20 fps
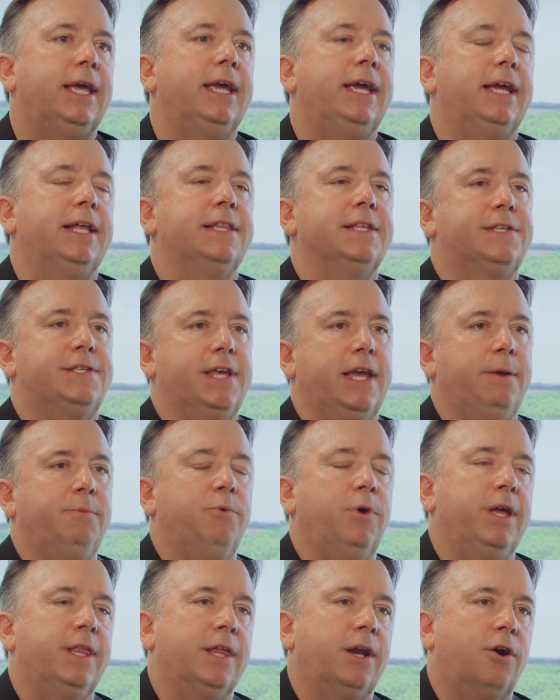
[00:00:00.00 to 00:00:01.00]
in the same
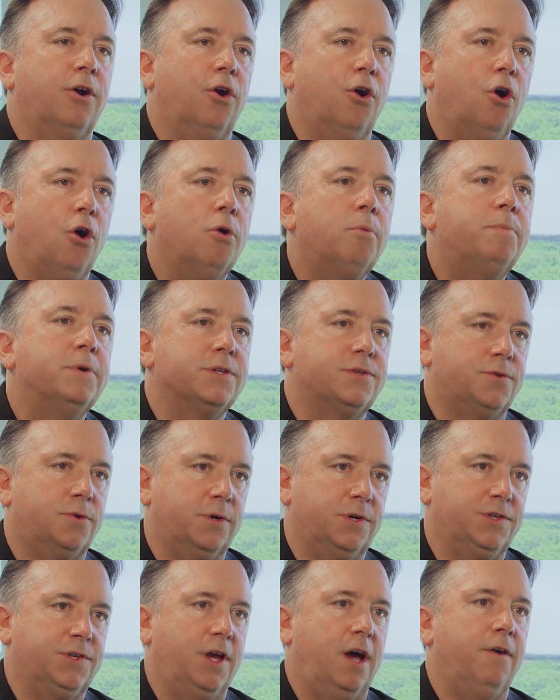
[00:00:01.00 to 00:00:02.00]
way that our open
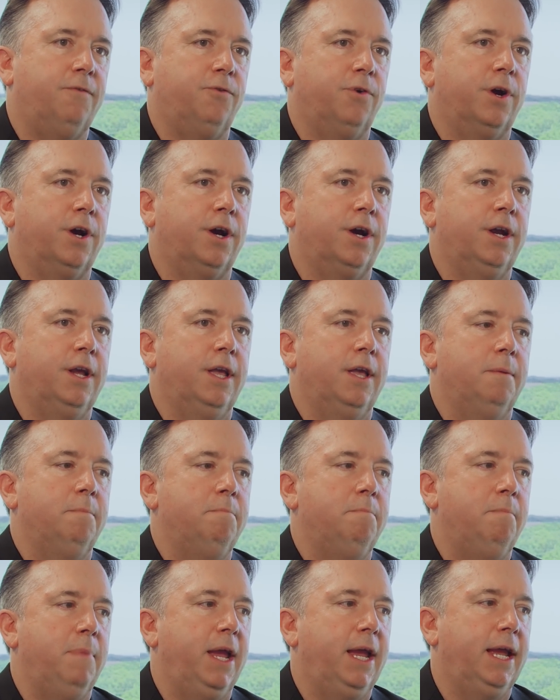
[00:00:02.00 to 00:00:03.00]
source software
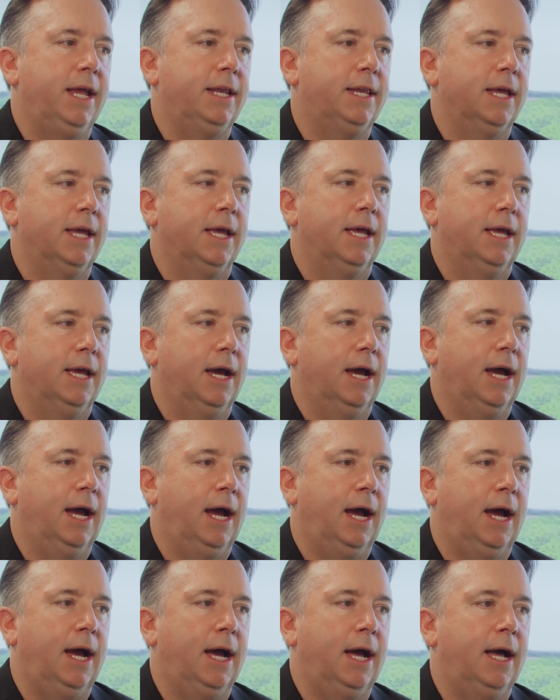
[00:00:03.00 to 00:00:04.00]
made
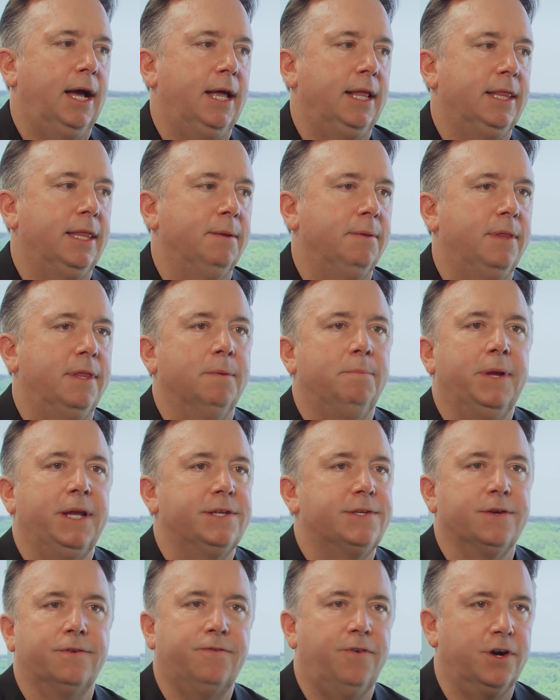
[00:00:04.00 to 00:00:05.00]
uh, the, the,
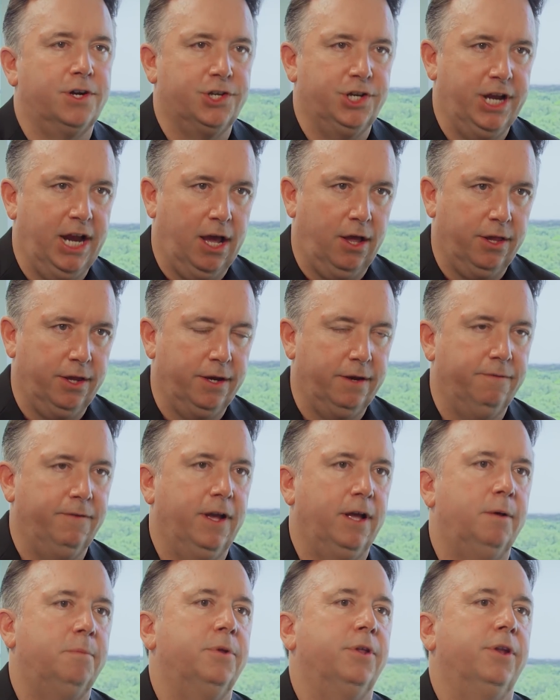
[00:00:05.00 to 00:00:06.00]
basic functionality
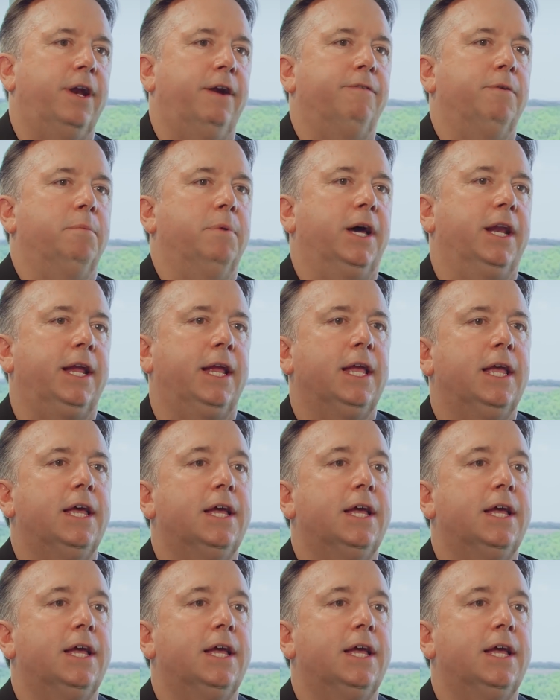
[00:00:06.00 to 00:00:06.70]
available to everybody.